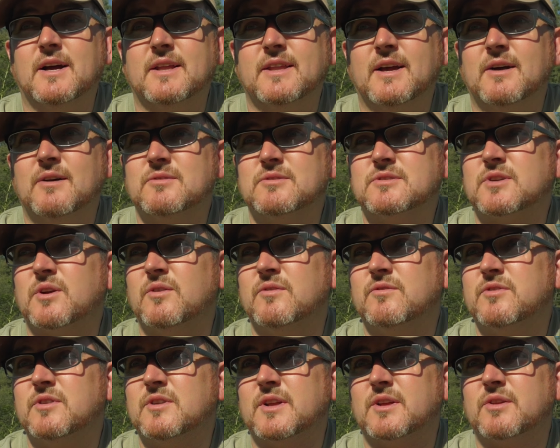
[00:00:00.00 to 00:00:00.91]
that was
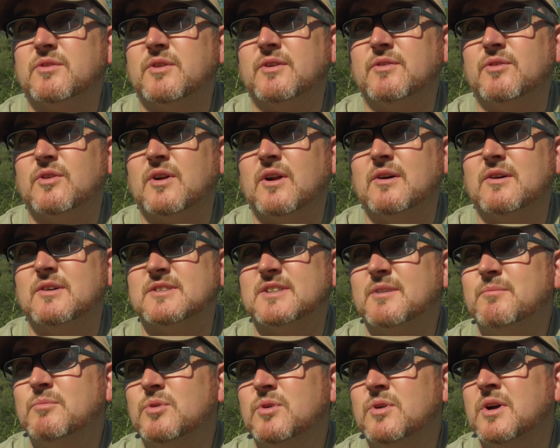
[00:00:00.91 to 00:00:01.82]
going for like 3 or 4 hours.
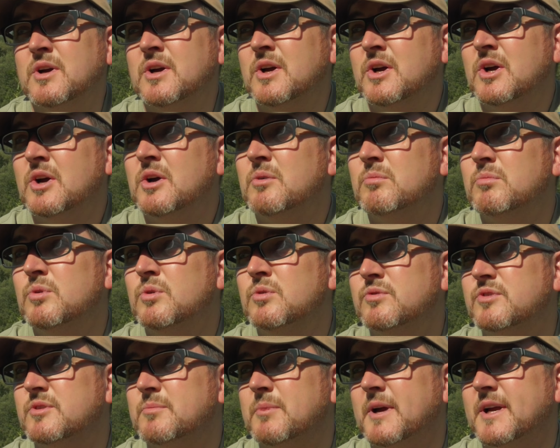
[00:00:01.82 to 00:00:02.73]
I
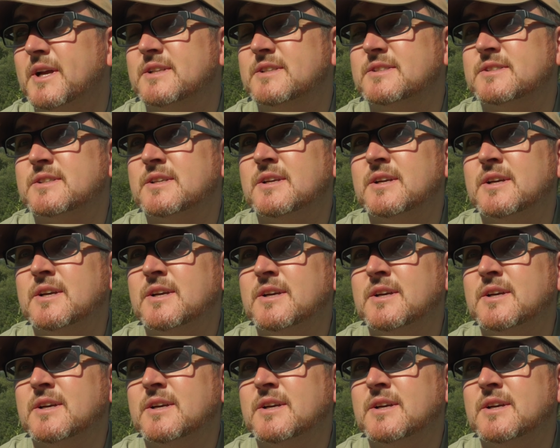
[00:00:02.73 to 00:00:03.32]
moved the baits